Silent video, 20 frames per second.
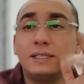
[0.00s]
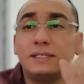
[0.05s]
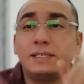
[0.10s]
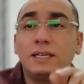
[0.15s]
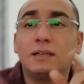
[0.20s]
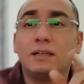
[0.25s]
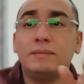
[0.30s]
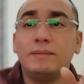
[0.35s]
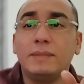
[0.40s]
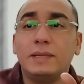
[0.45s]
a
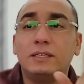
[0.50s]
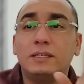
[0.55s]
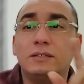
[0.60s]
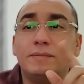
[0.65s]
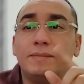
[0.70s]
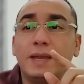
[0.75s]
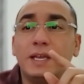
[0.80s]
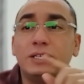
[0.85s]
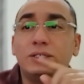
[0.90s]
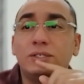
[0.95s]
single method
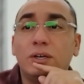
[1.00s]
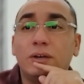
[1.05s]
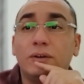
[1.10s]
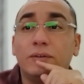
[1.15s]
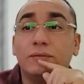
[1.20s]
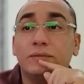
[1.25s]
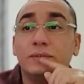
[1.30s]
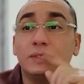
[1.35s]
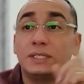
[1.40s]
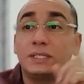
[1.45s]
may
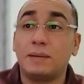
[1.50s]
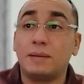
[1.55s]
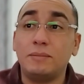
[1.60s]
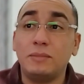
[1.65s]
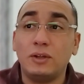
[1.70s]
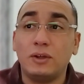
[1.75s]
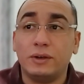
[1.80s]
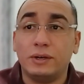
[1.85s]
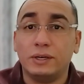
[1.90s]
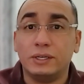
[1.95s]
serve
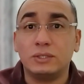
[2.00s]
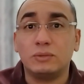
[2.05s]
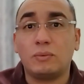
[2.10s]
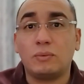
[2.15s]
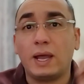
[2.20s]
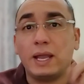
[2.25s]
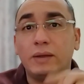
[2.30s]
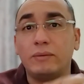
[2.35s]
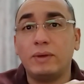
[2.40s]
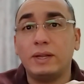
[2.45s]
some learners
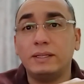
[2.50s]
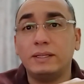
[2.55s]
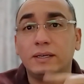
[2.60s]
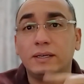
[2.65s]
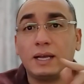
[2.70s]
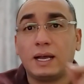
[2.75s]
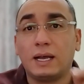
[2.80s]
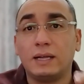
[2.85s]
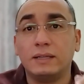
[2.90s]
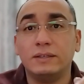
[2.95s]
while
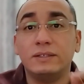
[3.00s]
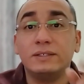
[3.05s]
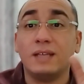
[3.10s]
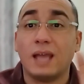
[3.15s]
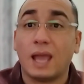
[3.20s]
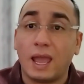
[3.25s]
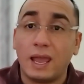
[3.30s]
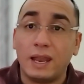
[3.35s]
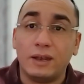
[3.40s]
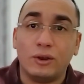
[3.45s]
rendering
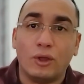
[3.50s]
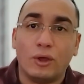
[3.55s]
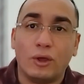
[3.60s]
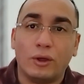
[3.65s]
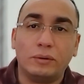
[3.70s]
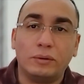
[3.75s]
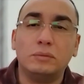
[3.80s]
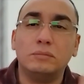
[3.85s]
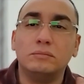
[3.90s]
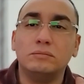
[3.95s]
others unlearned.
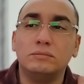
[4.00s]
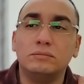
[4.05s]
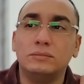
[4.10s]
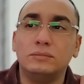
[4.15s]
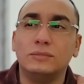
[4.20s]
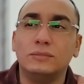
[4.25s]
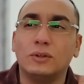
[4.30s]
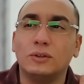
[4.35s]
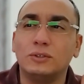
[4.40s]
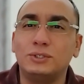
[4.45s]

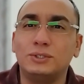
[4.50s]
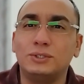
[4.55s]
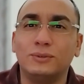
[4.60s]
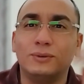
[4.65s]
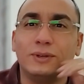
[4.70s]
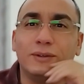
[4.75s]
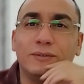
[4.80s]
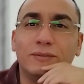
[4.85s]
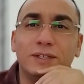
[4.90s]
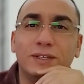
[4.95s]
Not
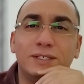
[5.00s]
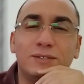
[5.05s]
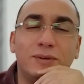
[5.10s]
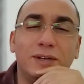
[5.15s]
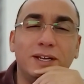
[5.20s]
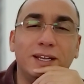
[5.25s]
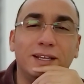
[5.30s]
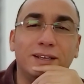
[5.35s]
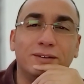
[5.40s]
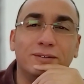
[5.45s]
sure if it's
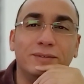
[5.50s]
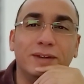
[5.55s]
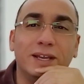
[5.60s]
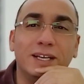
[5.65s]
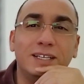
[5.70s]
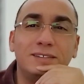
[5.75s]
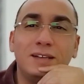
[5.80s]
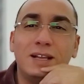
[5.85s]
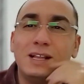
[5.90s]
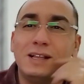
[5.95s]
really
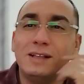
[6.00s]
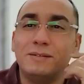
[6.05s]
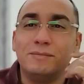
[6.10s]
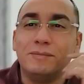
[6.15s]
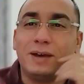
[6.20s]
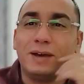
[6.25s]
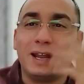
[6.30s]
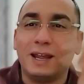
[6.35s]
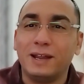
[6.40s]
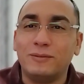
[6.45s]
correct,
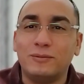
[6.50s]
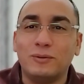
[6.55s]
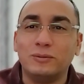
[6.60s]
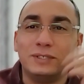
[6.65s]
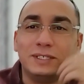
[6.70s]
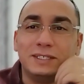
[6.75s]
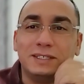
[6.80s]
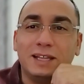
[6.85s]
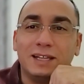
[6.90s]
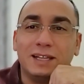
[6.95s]
but I
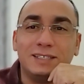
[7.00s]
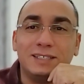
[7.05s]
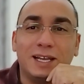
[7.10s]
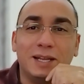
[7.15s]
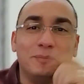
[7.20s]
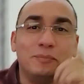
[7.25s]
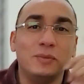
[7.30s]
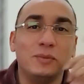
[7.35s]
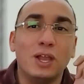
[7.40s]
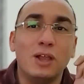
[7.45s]
wrote it that
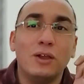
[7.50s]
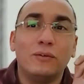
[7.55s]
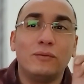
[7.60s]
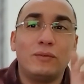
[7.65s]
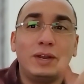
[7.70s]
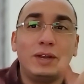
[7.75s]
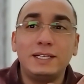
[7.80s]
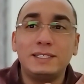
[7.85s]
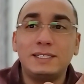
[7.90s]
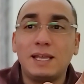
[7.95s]
time.
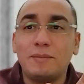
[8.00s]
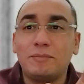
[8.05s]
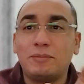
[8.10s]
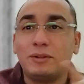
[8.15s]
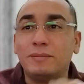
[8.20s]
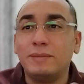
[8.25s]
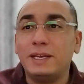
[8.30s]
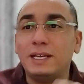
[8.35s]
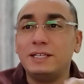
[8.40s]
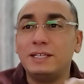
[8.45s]
For
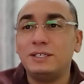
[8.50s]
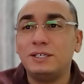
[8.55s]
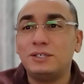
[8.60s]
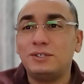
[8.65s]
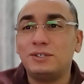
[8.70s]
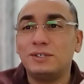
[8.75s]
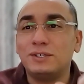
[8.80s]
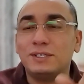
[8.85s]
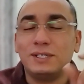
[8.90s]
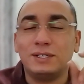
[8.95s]
example, many
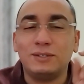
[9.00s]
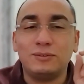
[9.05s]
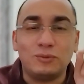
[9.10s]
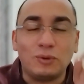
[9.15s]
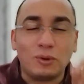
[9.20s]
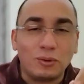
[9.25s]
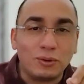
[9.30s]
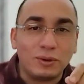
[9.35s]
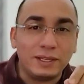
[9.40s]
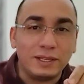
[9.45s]
teachers in
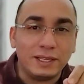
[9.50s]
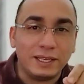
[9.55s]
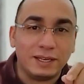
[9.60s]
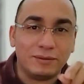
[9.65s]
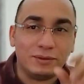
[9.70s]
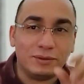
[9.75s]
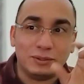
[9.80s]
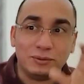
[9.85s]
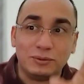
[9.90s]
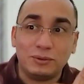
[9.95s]
rural,
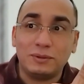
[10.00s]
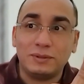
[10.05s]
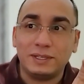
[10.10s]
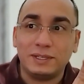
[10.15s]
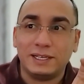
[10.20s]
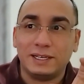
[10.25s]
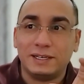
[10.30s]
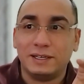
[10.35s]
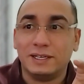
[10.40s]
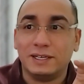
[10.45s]
in rural
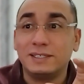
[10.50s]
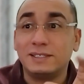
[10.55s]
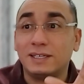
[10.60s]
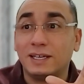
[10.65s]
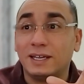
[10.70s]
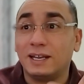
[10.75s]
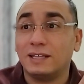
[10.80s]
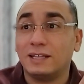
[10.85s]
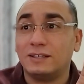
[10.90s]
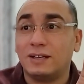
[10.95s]
areas
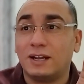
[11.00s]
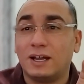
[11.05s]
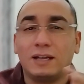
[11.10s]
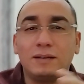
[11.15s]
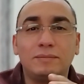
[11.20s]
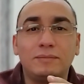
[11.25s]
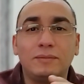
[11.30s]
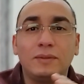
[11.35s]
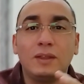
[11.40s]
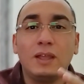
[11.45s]
in Adrar